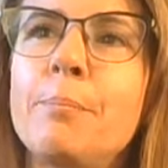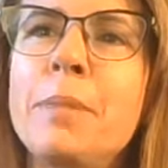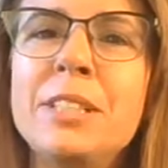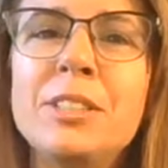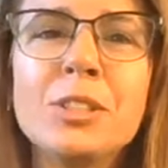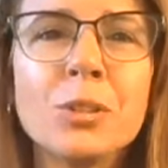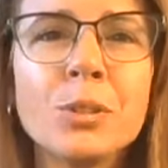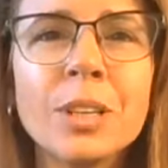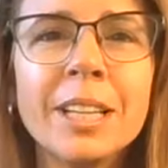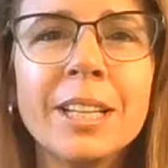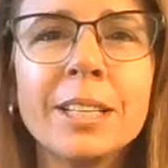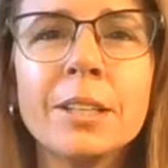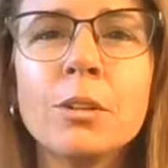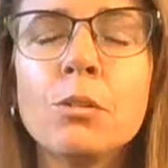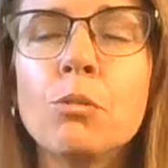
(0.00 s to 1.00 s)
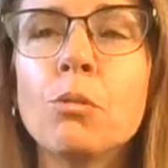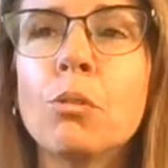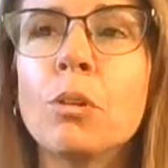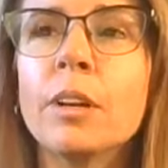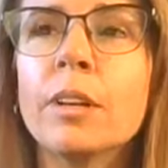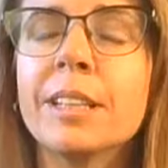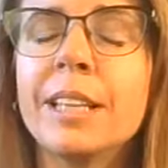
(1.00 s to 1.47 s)
mentoring
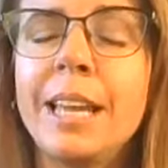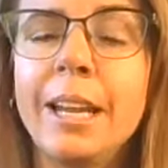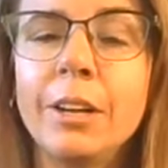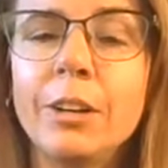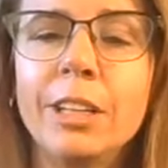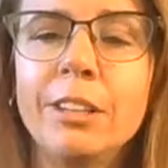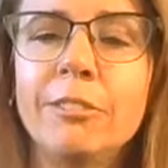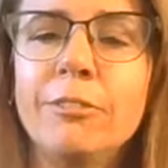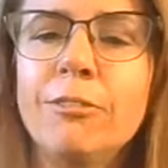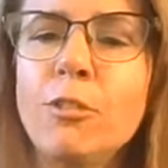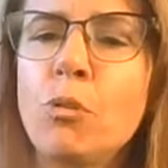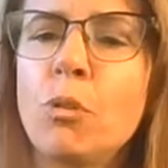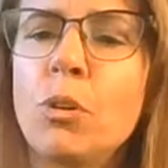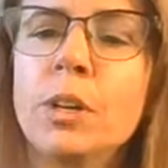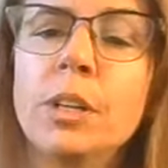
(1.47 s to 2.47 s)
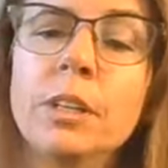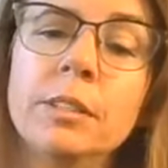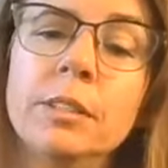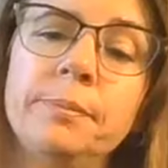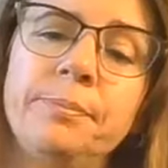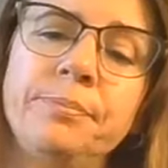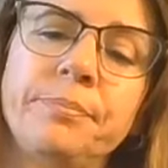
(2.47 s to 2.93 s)
or caring
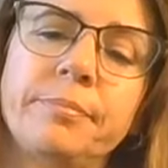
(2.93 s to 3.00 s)
for